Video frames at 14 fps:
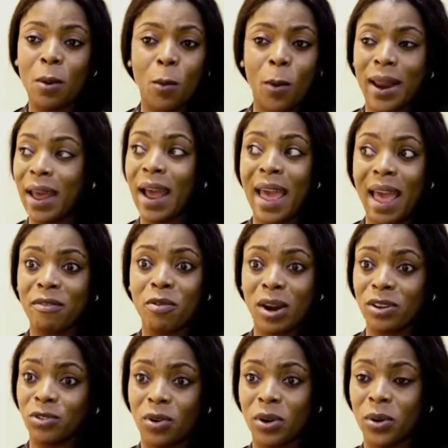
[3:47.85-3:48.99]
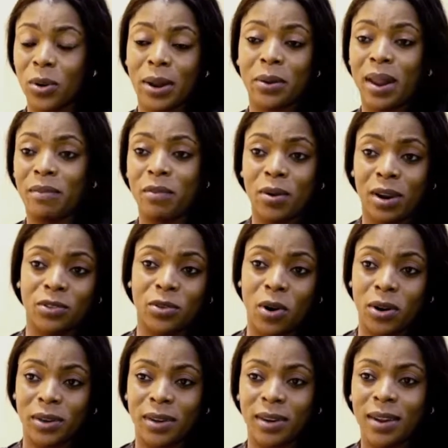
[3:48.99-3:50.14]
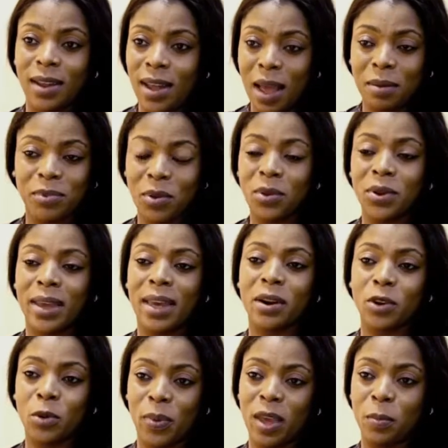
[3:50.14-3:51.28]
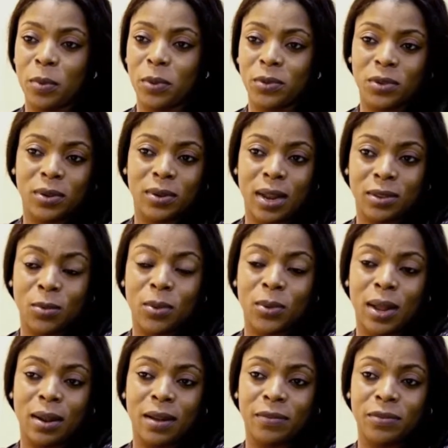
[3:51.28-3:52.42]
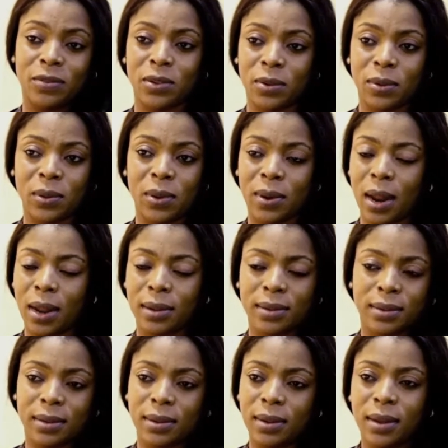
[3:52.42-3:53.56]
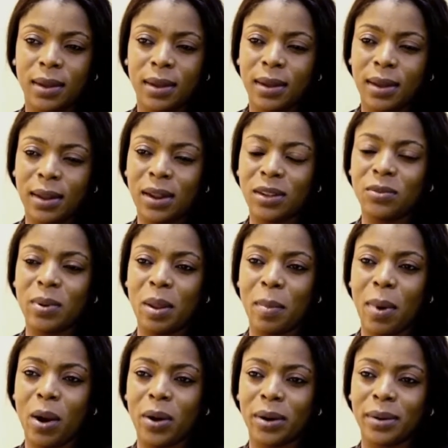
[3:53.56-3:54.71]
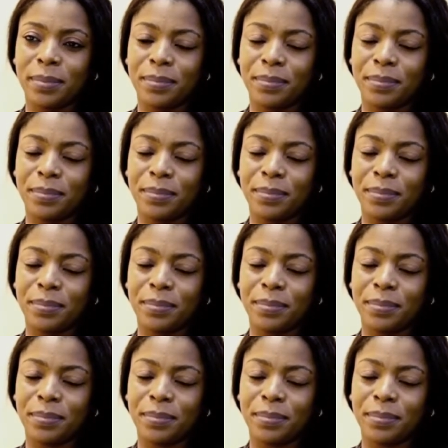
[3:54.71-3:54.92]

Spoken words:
Whether I have a restaurant or I don't have a restaurant, I'm still gonna cater to people. So that's what I love to do. So that's, it doesn't really matter.